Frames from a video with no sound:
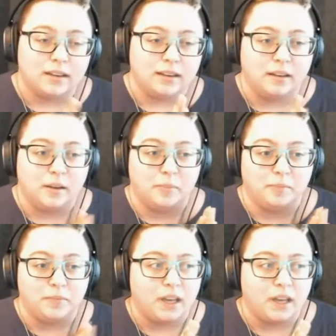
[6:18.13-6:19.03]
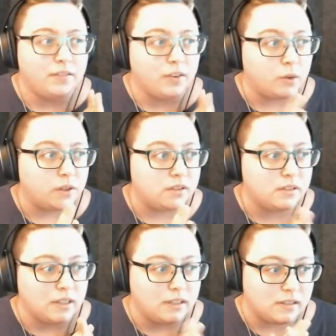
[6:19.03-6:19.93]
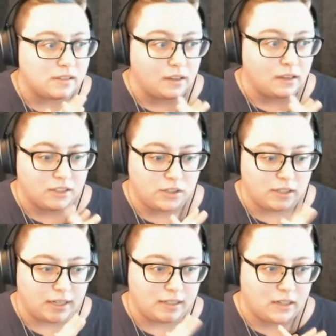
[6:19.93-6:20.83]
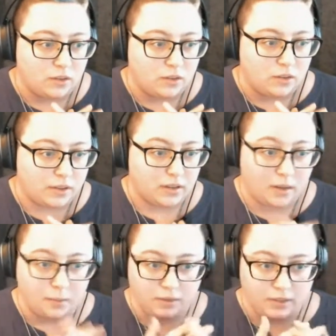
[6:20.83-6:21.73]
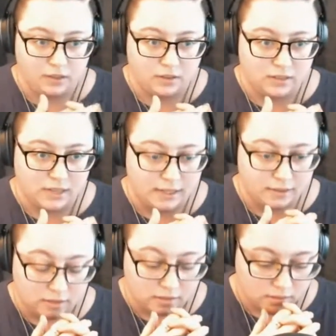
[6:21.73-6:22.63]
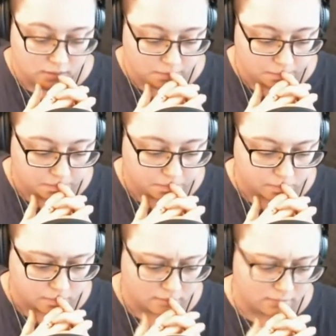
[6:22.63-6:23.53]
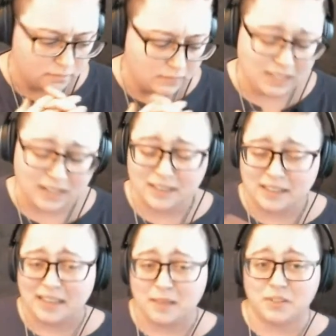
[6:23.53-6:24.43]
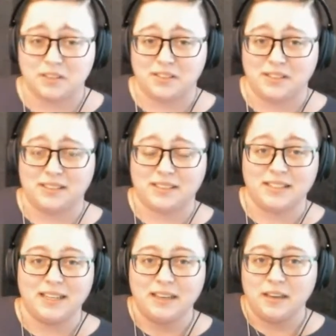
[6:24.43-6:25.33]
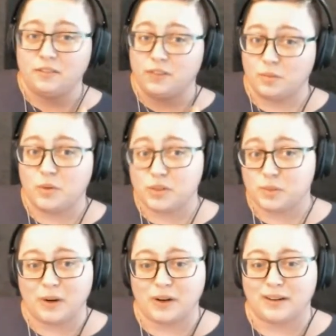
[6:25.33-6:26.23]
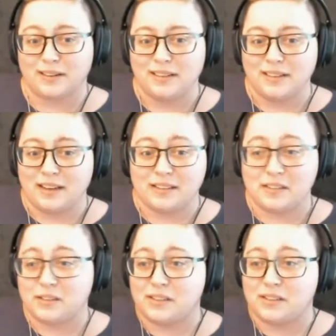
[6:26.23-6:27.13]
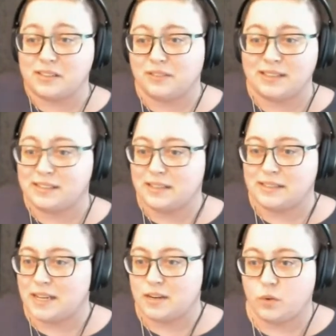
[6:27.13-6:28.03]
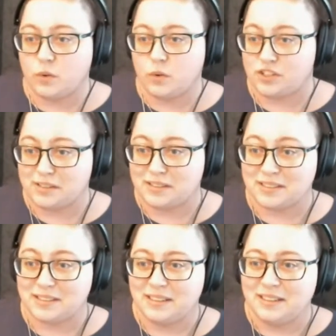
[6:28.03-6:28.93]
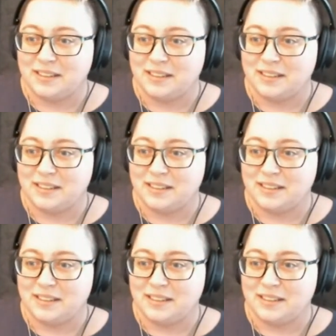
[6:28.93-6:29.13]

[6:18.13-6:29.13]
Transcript: Um, of the Woods is a collection that I did with a couple of other designers. And the games are just, for the most part, a series of less than 10 questions.